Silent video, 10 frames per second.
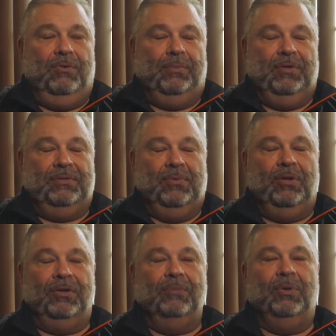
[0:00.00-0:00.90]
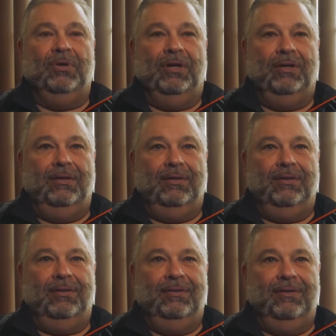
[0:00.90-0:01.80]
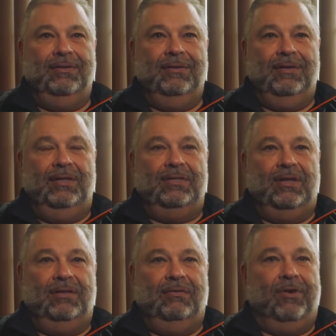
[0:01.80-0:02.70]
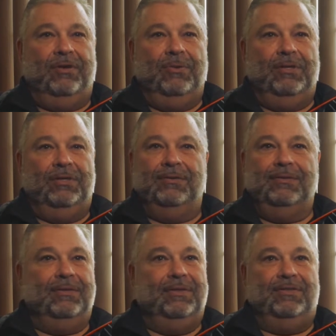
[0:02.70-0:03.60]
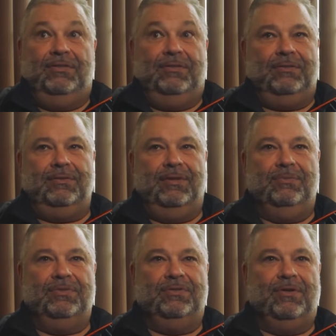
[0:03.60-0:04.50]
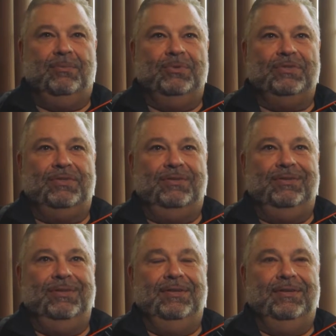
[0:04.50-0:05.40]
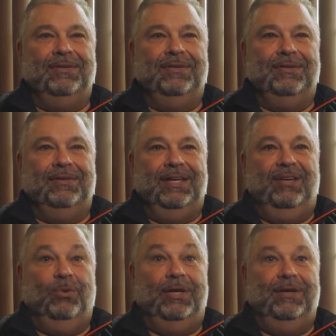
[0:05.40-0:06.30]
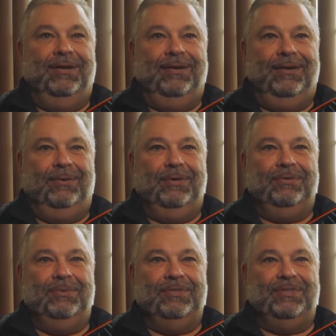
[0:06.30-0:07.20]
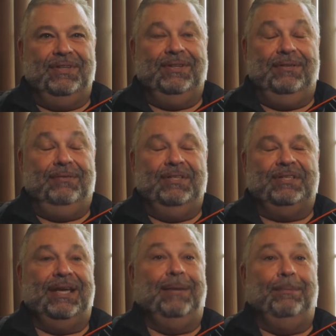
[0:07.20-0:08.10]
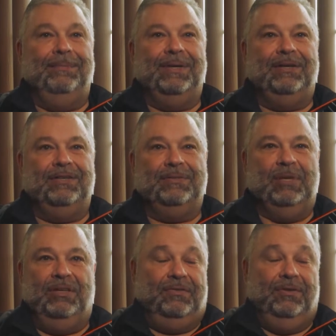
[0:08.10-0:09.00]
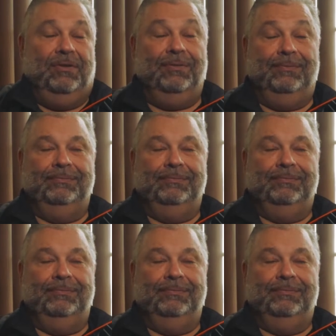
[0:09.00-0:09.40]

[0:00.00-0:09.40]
grew up in a smaller community, east end of Ottawa, and it was almost eerie how it was the same, and it just made us feel,